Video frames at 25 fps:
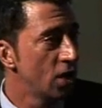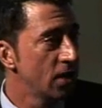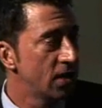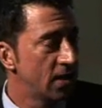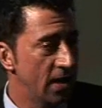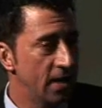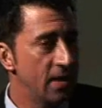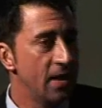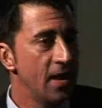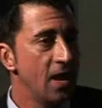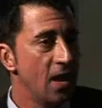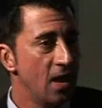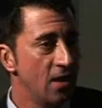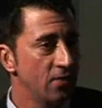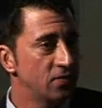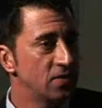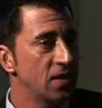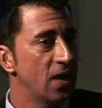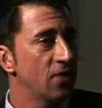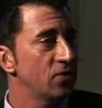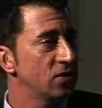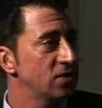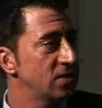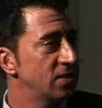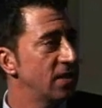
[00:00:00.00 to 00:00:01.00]
can have
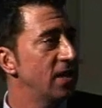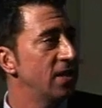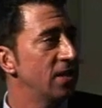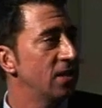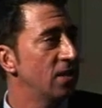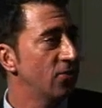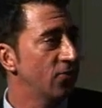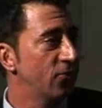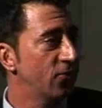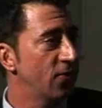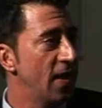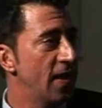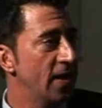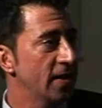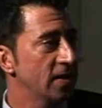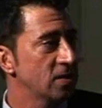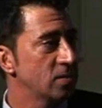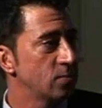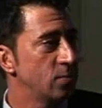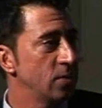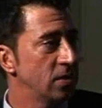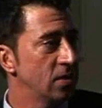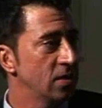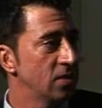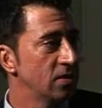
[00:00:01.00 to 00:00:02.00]
devastating
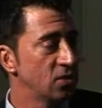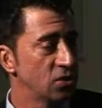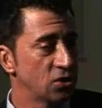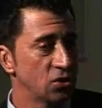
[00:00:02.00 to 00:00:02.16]
effects, because